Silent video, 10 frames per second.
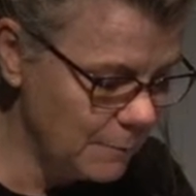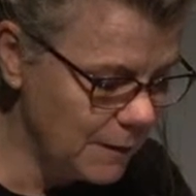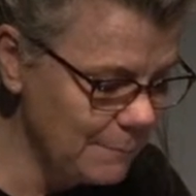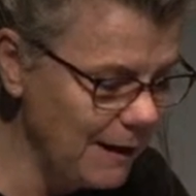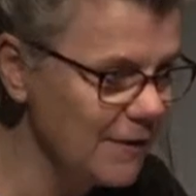
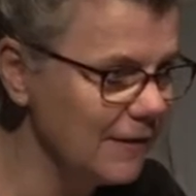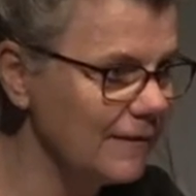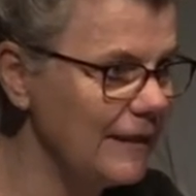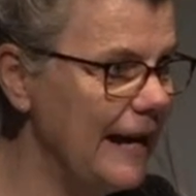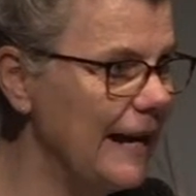My mother's
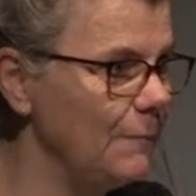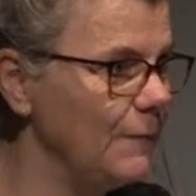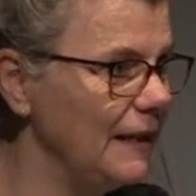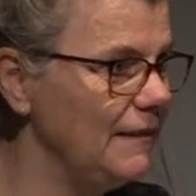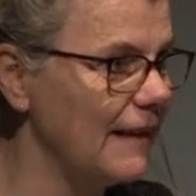
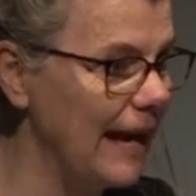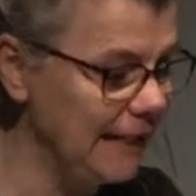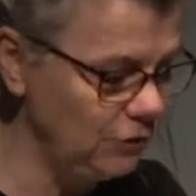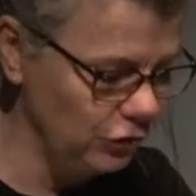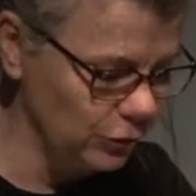name is
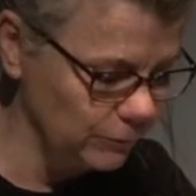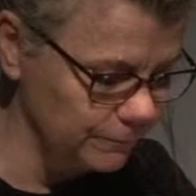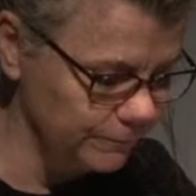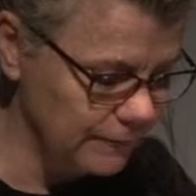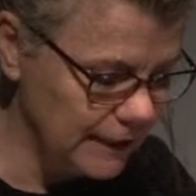
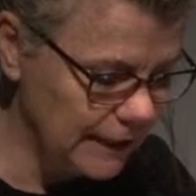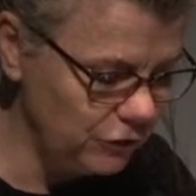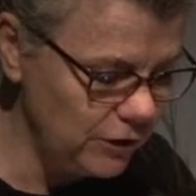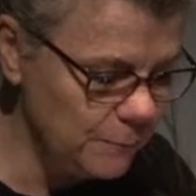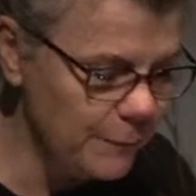Angel, and
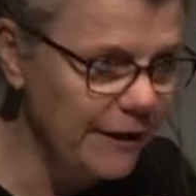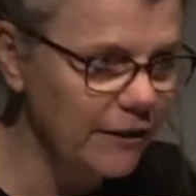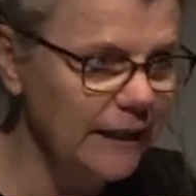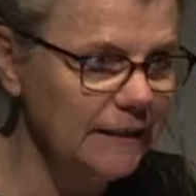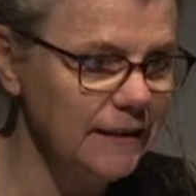she's
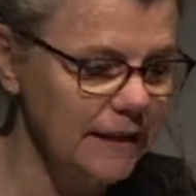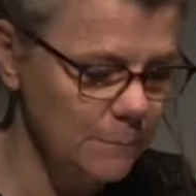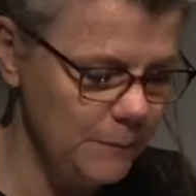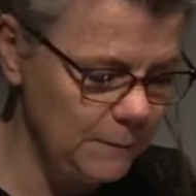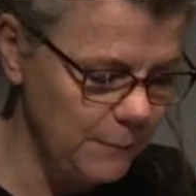buried near the
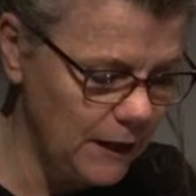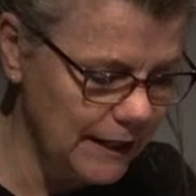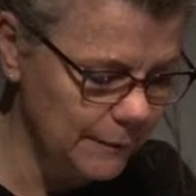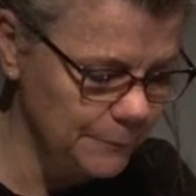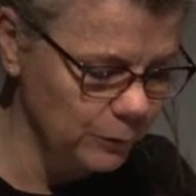Big
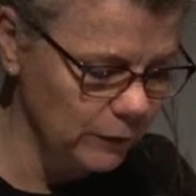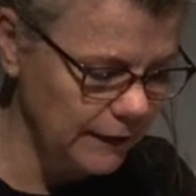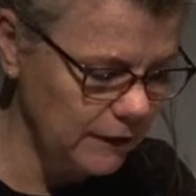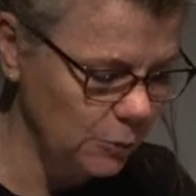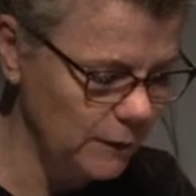Pineapple
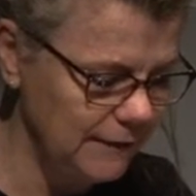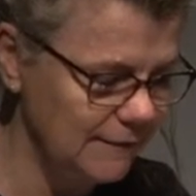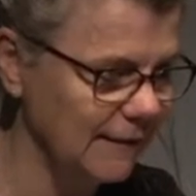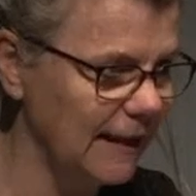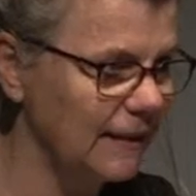in
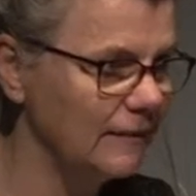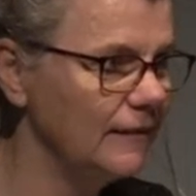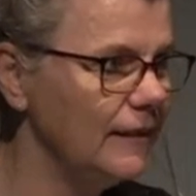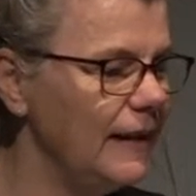Queensland,